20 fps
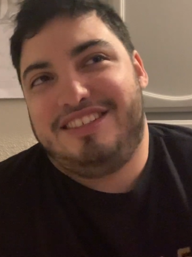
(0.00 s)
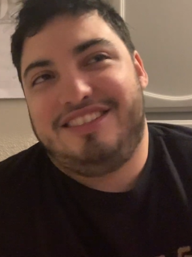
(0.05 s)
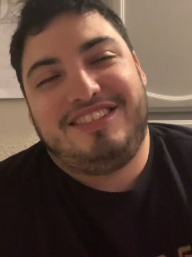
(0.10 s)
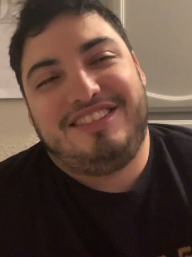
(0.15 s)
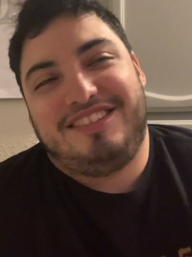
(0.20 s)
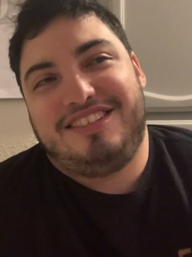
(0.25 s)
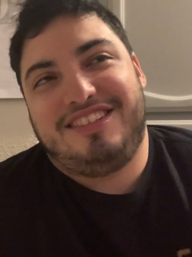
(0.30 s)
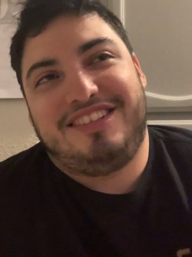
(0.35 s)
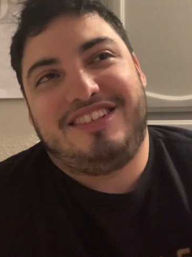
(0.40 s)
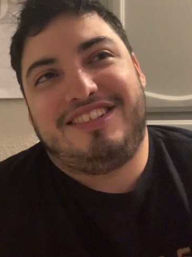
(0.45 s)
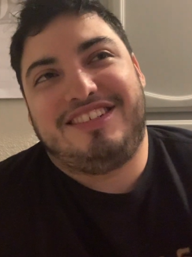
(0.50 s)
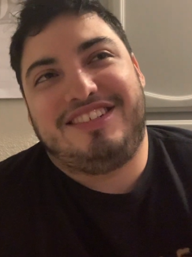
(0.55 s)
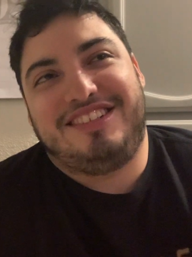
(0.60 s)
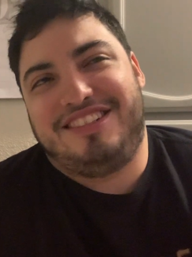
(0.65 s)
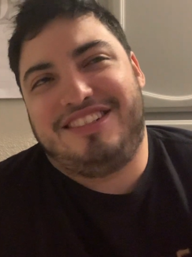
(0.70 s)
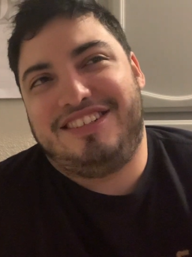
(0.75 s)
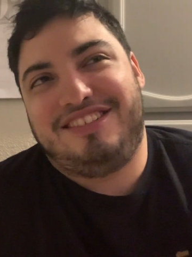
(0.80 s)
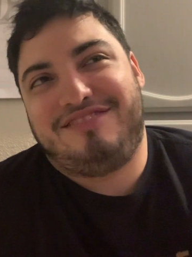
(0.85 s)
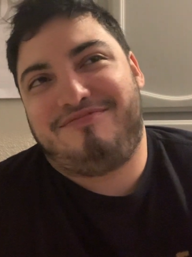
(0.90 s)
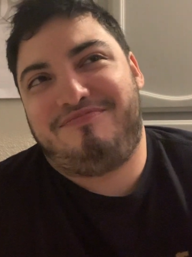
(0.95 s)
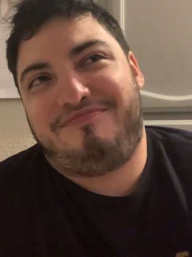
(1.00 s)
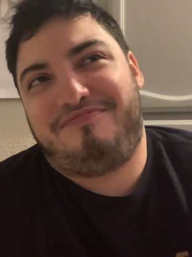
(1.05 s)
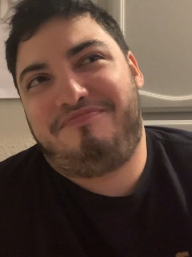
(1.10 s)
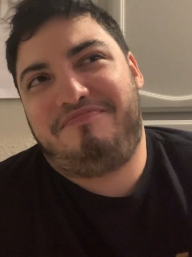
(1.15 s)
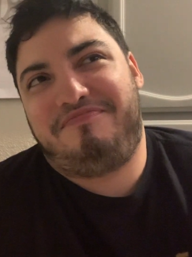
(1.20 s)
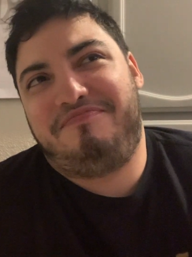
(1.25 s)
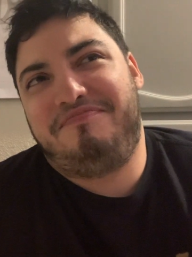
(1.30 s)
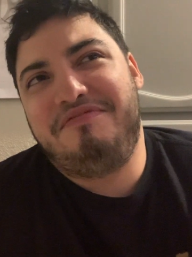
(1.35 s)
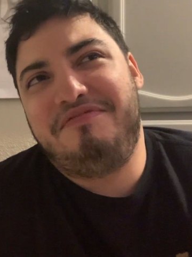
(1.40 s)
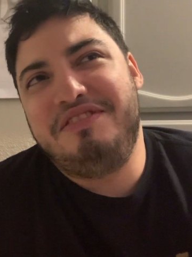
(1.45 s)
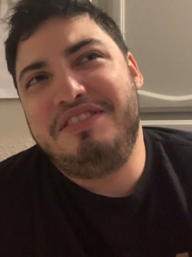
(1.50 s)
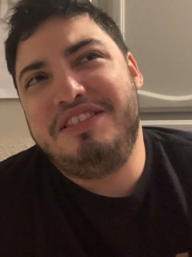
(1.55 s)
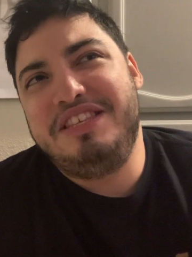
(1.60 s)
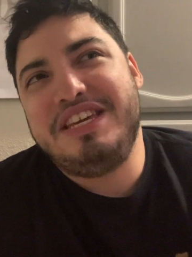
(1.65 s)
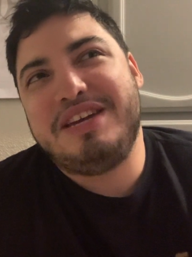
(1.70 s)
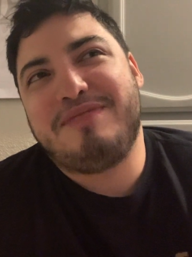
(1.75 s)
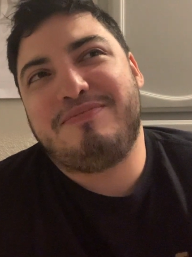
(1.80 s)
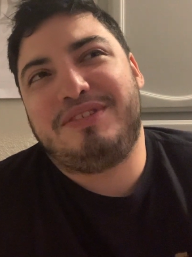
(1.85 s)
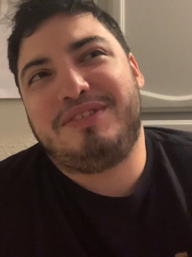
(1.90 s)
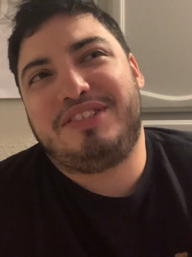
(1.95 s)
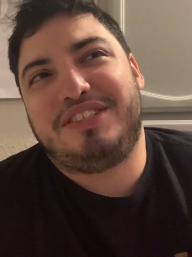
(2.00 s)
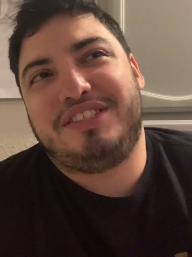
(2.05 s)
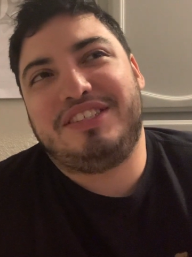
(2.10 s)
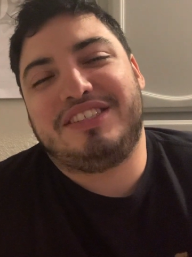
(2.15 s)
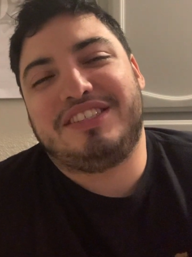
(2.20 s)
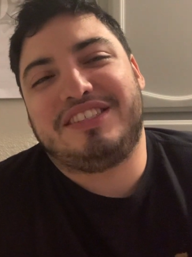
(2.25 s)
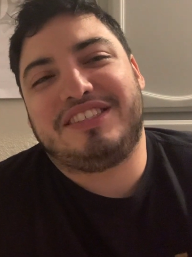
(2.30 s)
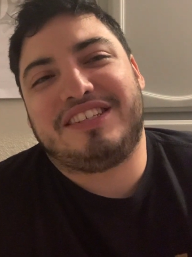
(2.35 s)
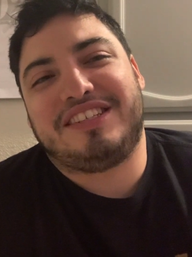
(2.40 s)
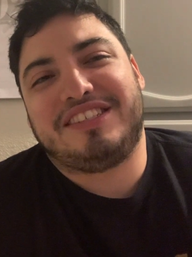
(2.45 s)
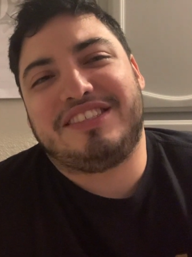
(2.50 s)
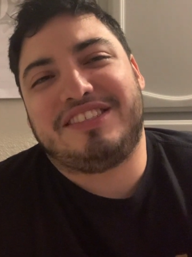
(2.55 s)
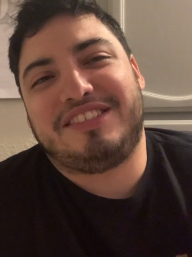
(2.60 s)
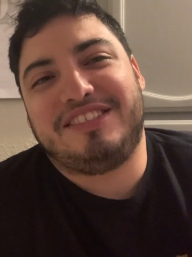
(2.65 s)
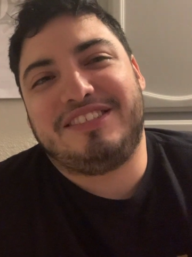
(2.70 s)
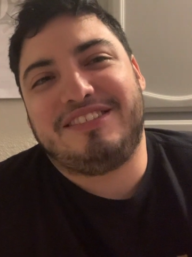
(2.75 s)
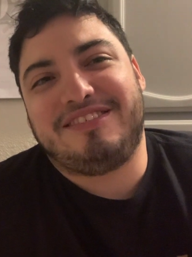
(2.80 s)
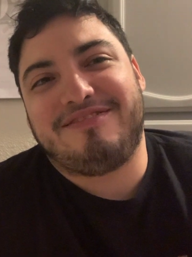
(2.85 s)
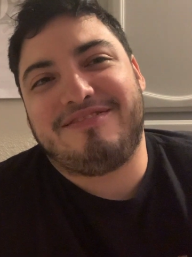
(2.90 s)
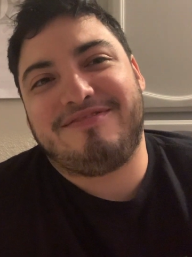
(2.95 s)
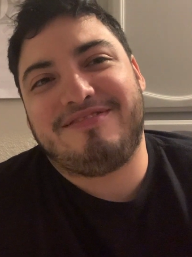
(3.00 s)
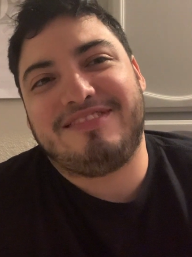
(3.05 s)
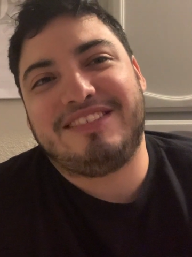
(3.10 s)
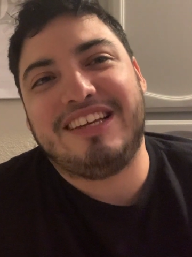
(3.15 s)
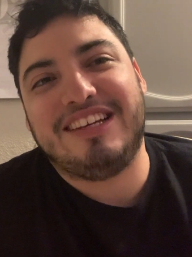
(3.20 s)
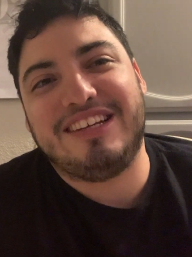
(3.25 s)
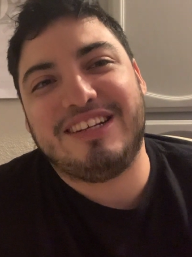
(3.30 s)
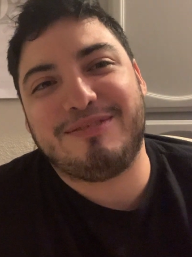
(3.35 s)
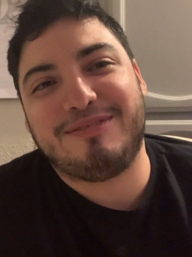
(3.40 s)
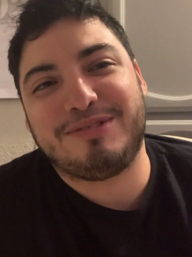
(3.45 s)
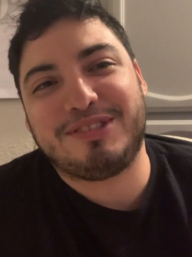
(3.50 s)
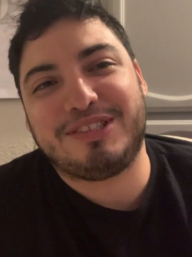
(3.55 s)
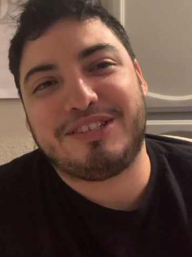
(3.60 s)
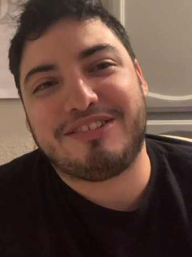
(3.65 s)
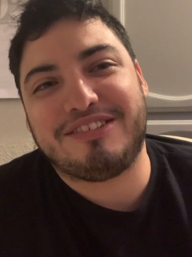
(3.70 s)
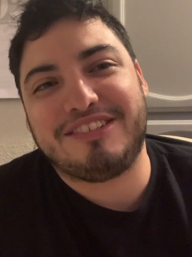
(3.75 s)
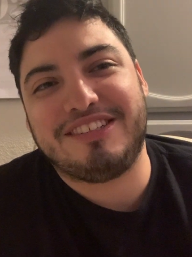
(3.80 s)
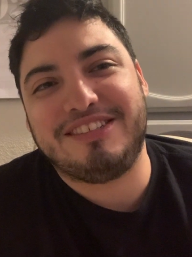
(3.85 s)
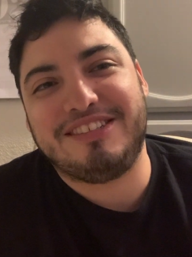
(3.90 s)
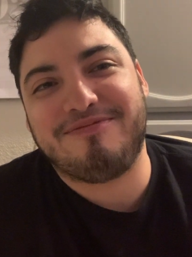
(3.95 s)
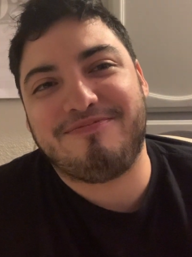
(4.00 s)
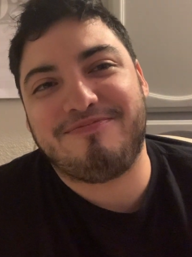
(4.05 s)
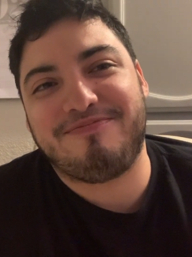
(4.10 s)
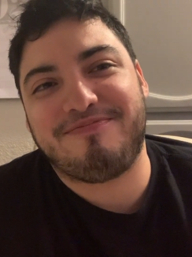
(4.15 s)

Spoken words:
The MSG is disgusting. I'm sorry.